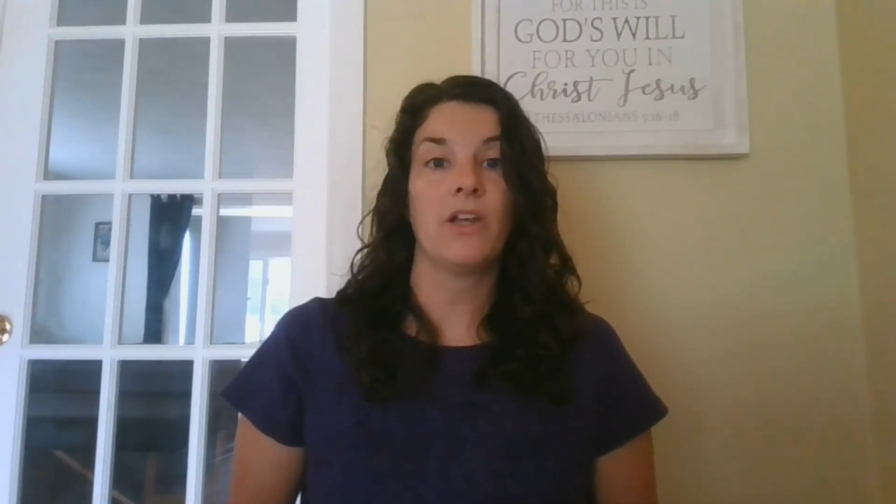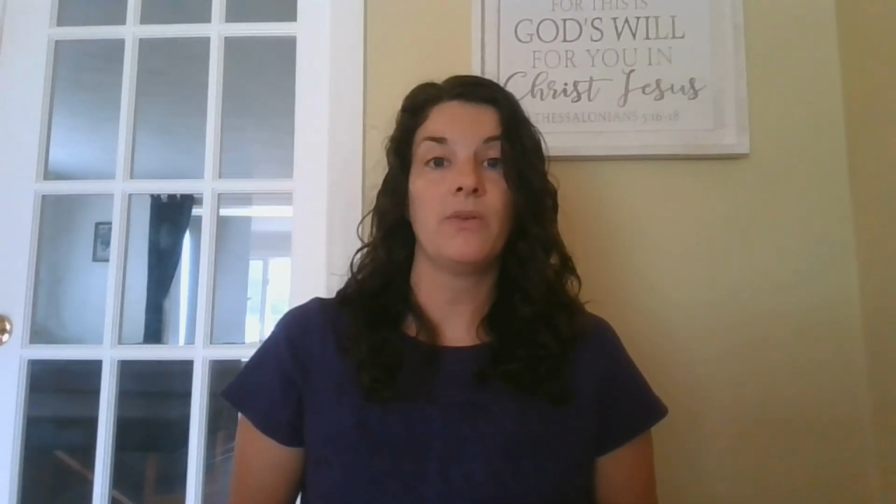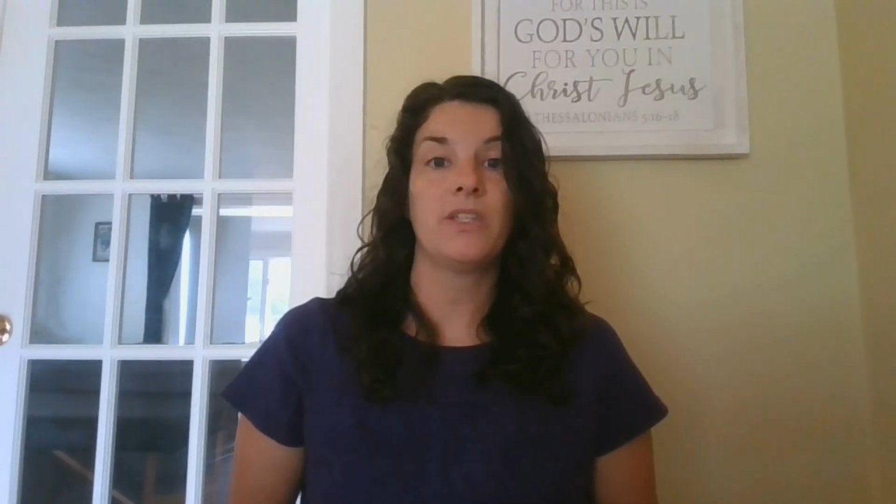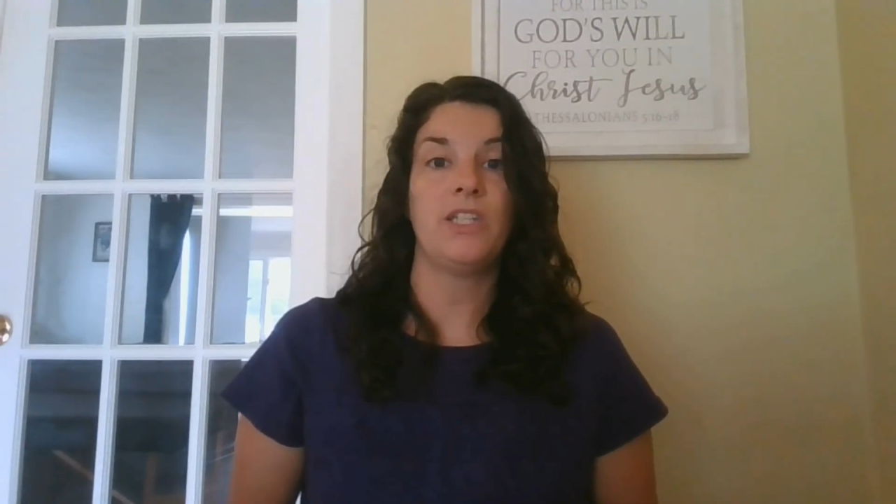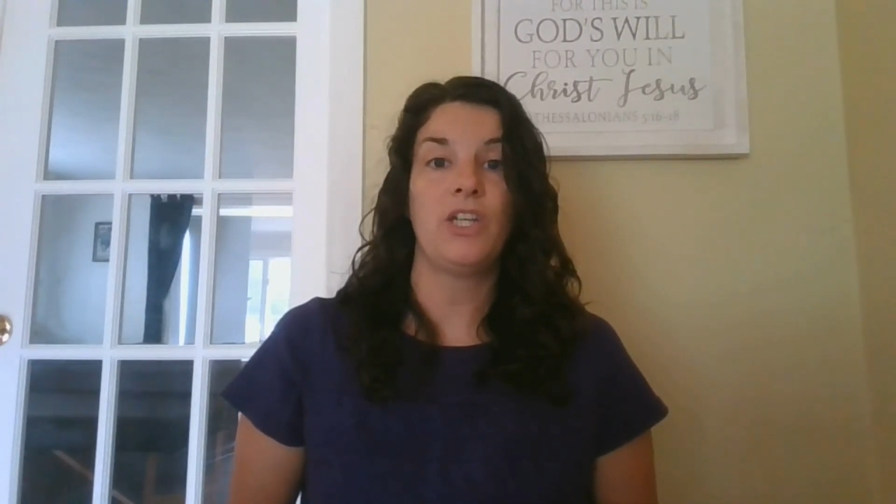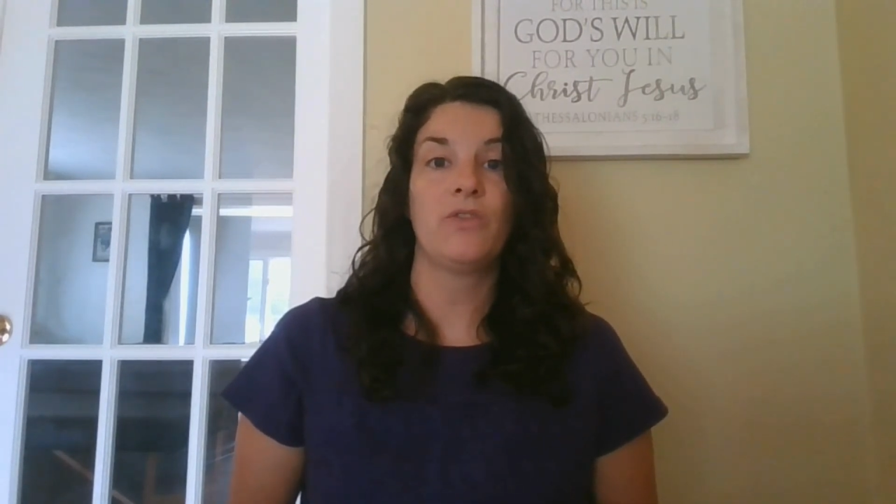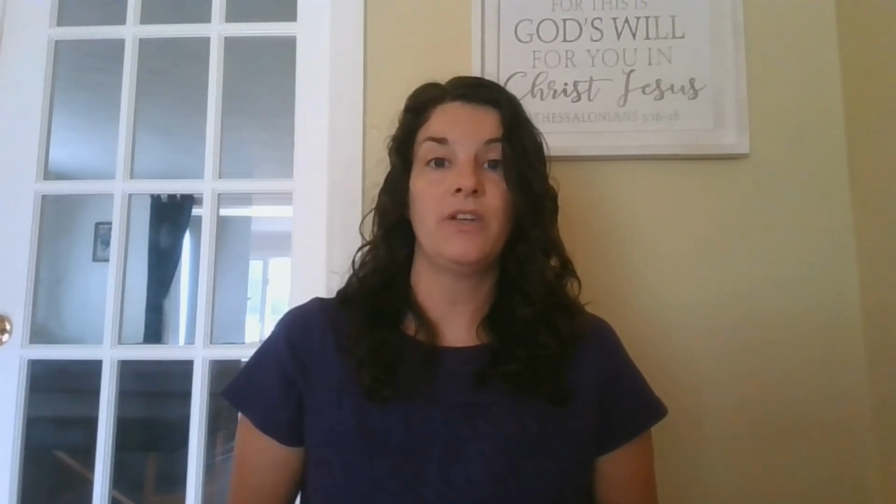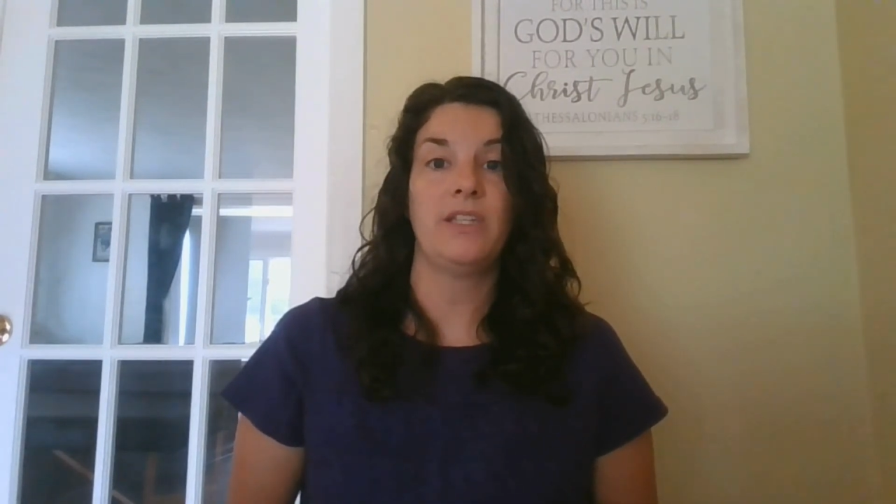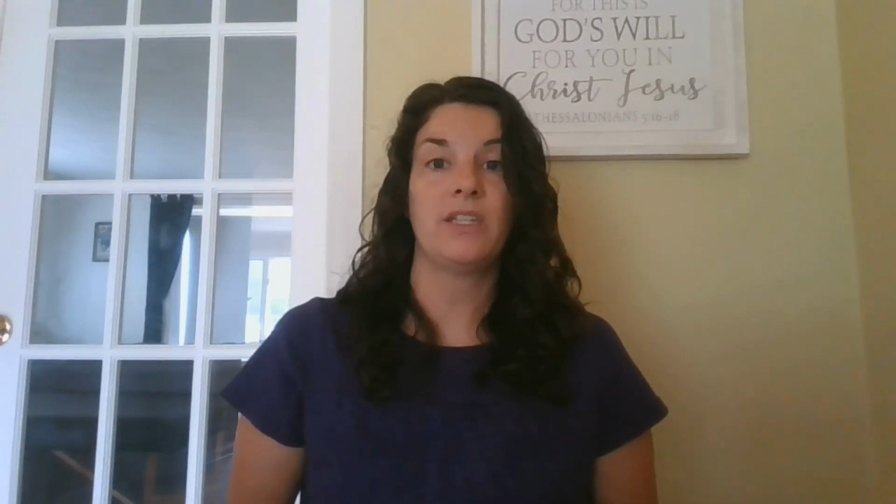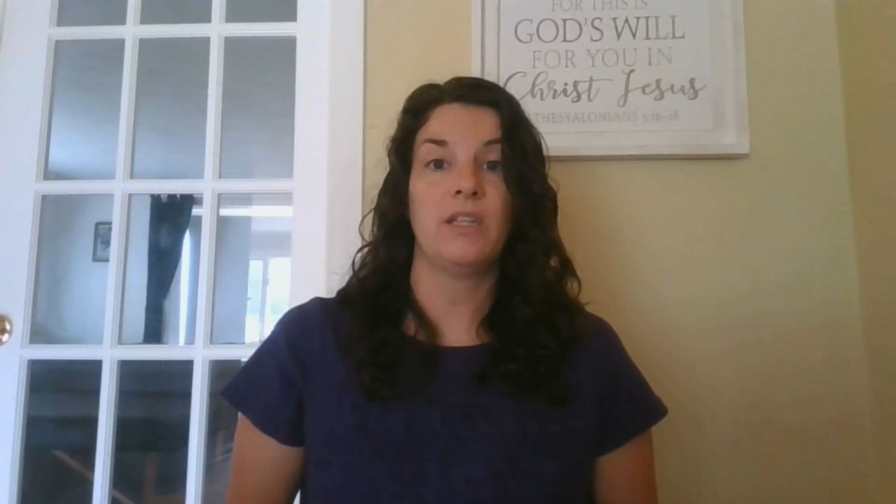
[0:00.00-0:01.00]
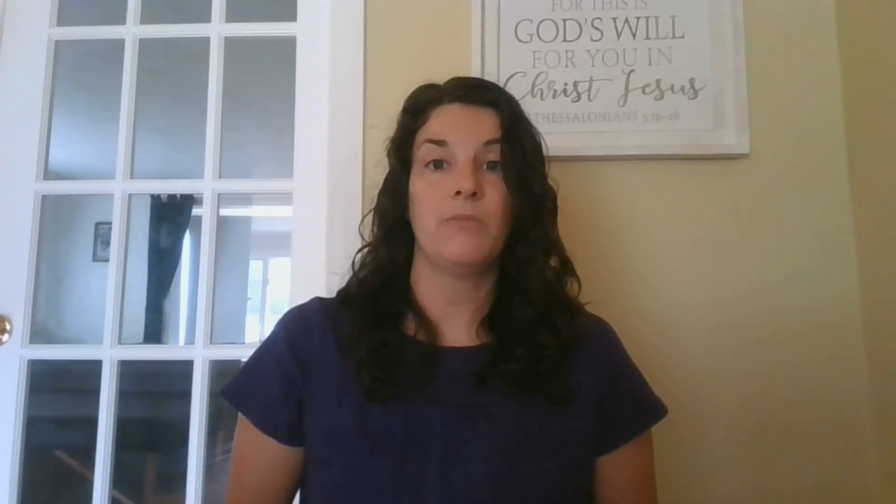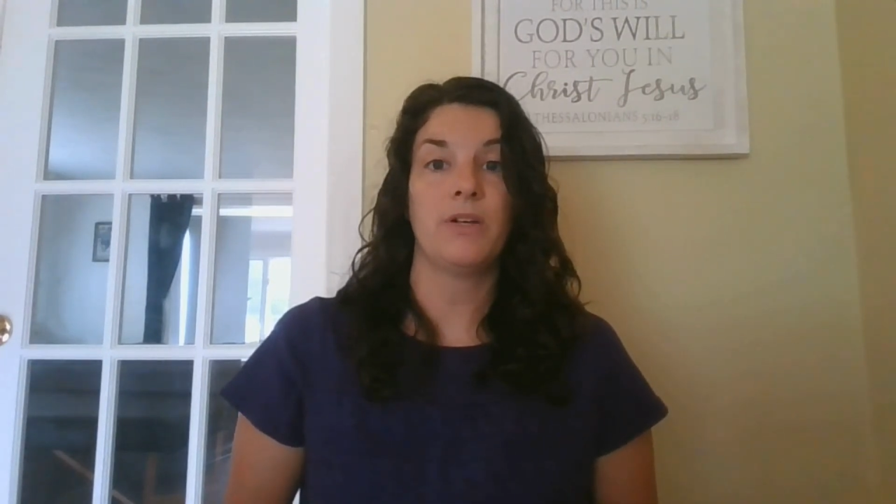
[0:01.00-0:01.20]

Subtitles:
flow is decreased in the